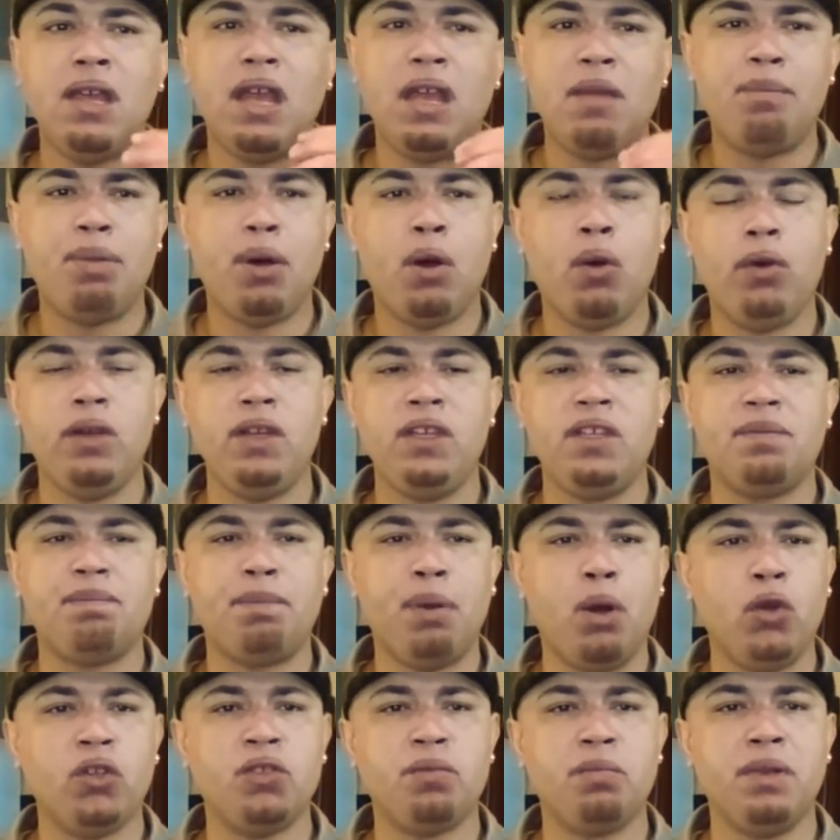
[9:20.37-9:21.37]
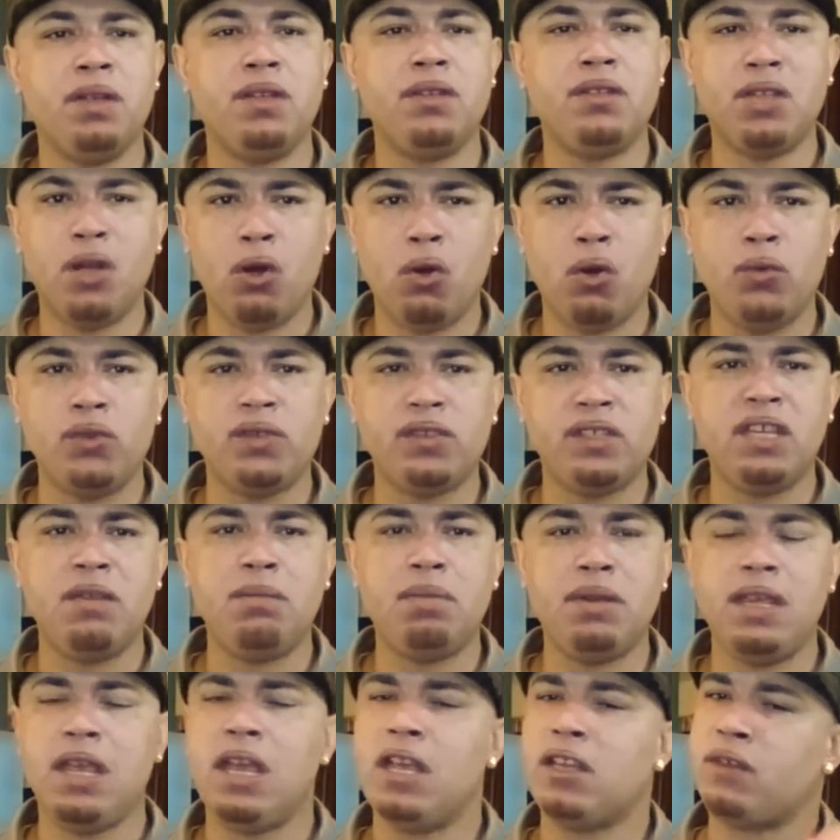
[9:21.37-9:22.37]
A police spokesman told
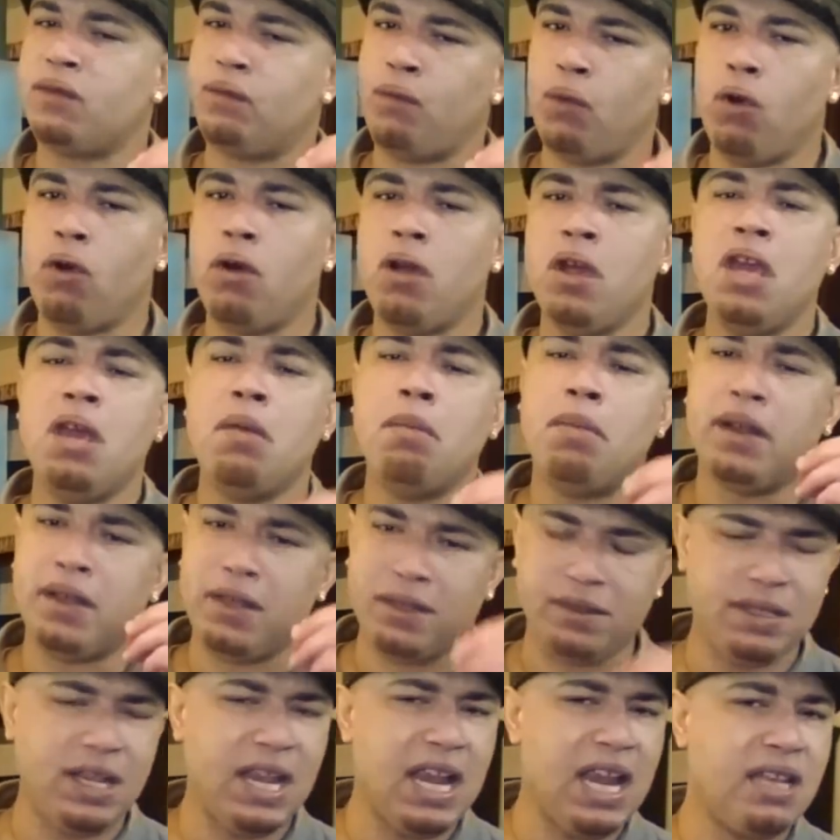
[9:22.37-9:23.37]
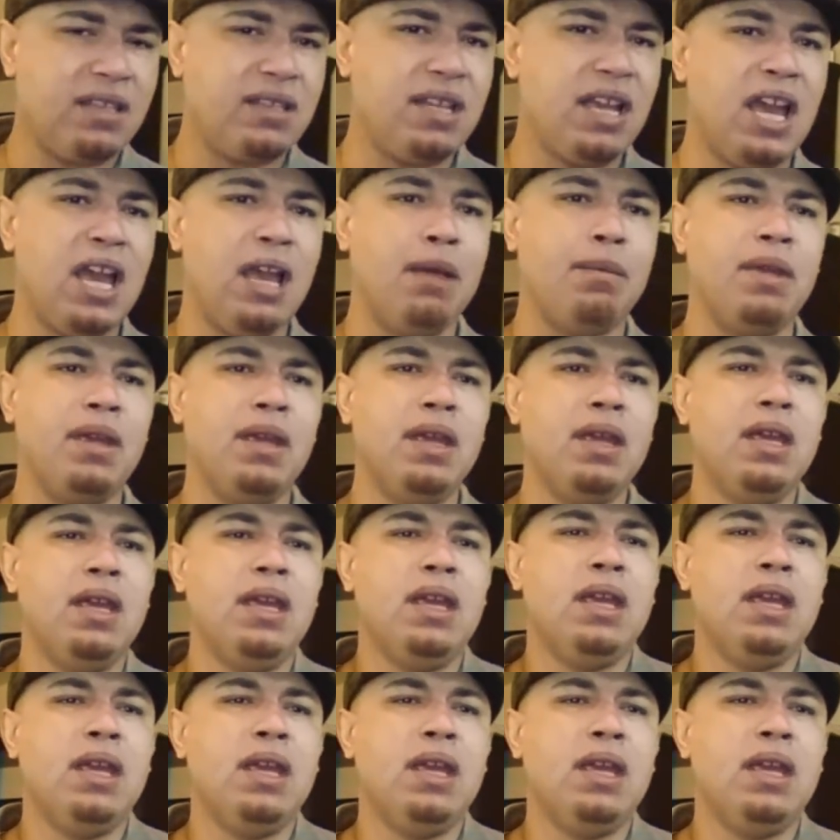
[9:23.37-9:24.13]
CBS Four, but at the same time.